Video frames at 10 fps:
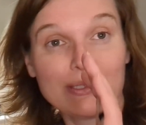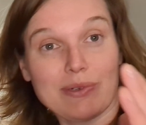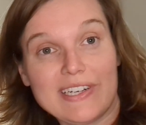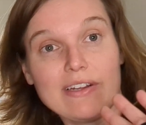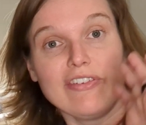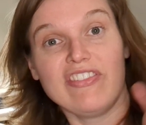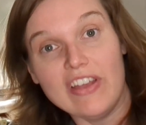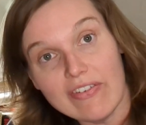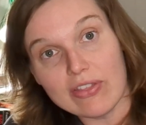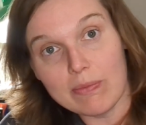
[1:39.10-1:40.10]
reading a
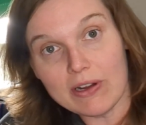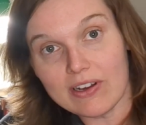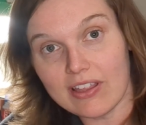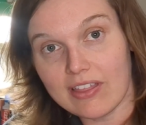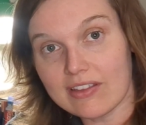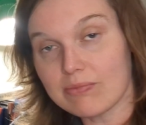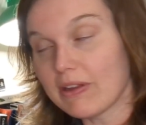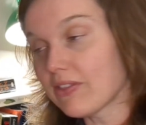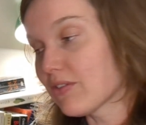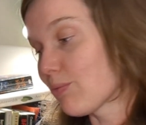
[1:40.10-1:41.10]
5th book this
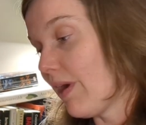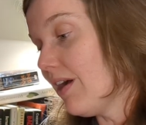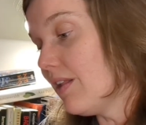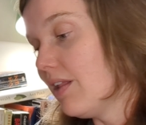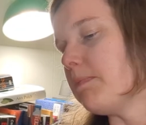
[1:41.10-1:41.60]
month as well,